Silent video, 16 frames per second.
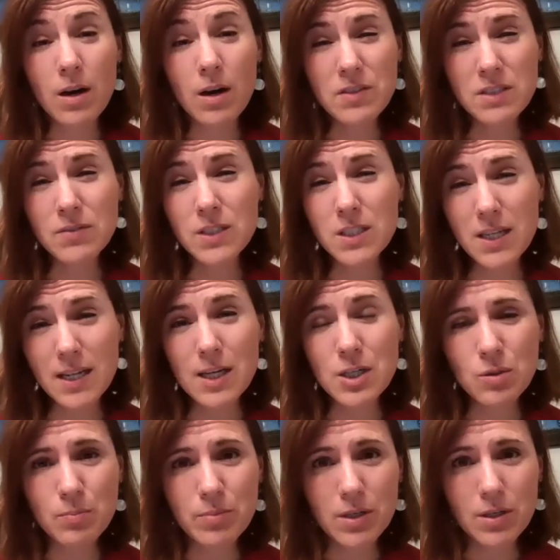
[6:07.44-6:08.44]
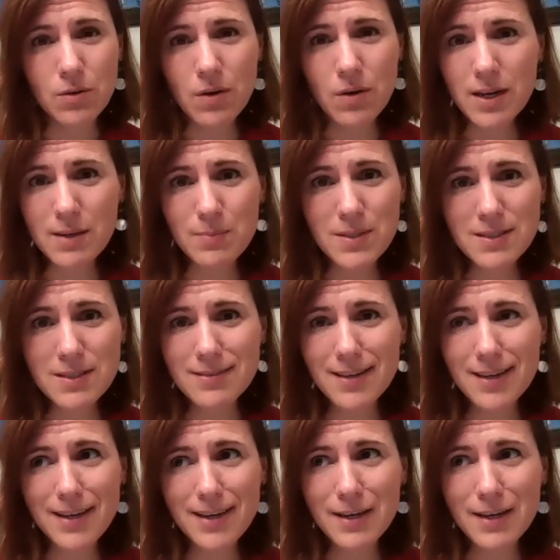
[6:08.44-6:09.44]
Office of International Programs
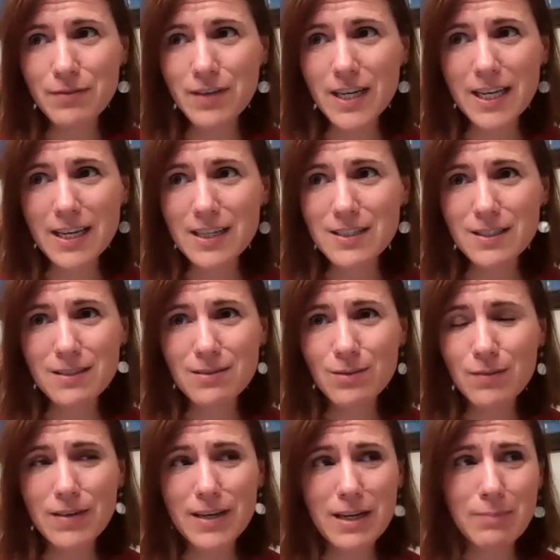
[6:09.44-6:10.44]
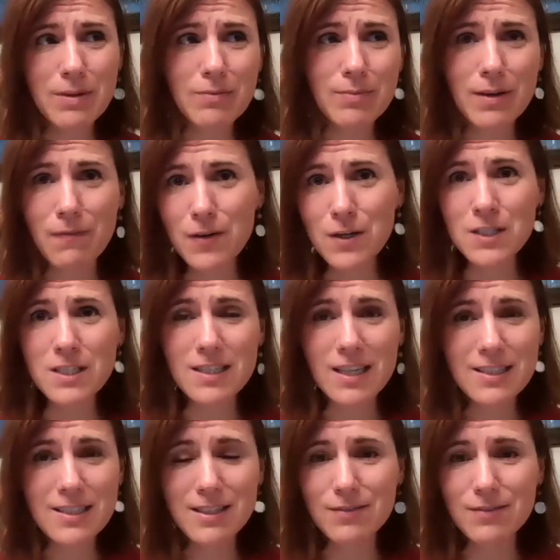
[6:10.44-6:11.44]
inviting me for my first
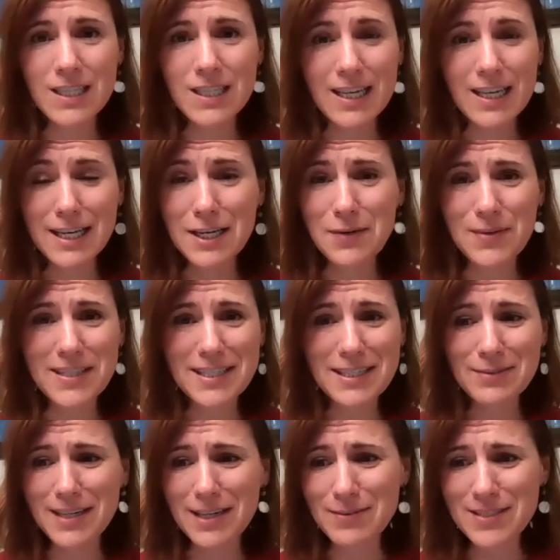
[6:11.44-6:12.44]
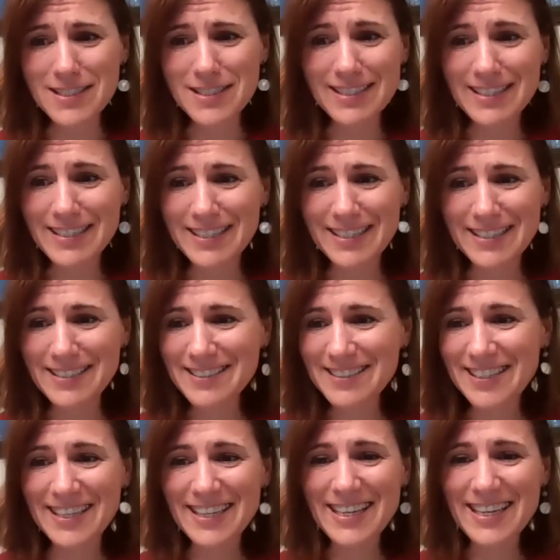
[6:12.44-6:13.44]
Thanksgiving. I had no idea what I was eating.
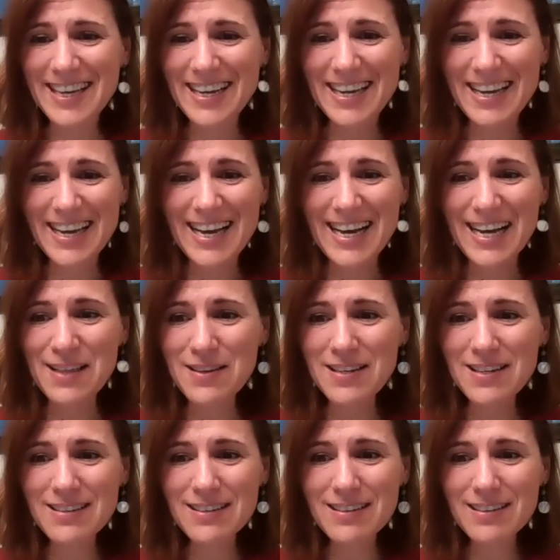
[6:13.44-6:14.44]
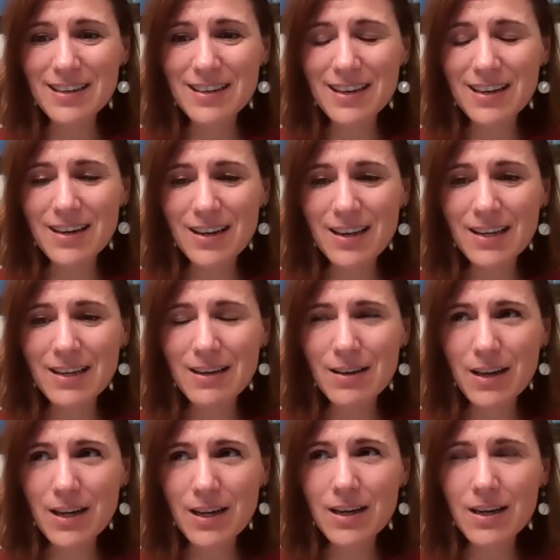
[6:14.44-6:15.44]
Like, I think, like,
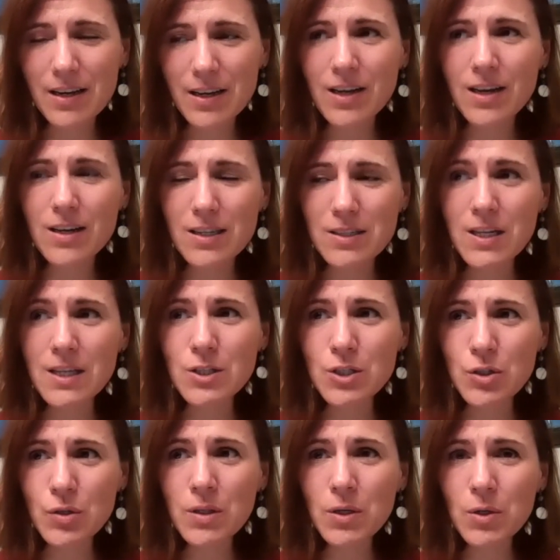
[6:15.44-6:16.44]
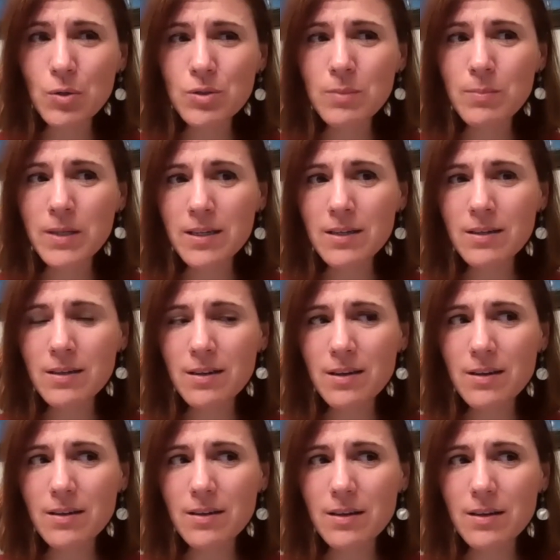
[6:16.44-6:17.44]
yeah, it's truly Old
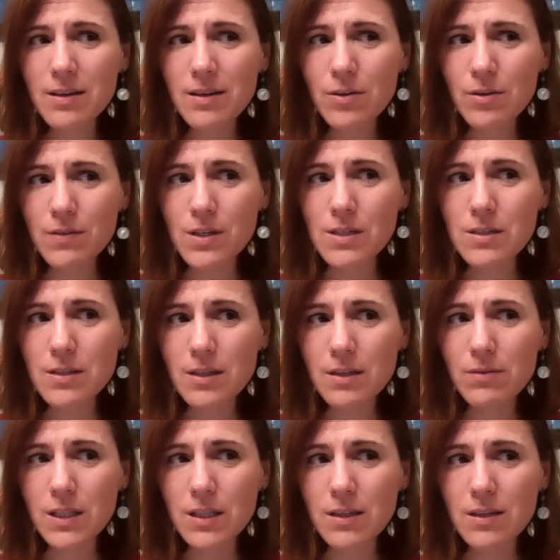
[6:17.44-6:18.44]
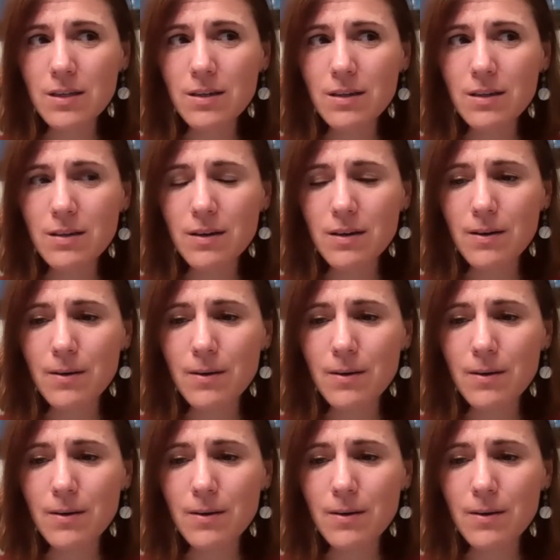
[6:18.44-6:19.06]
Dominion University really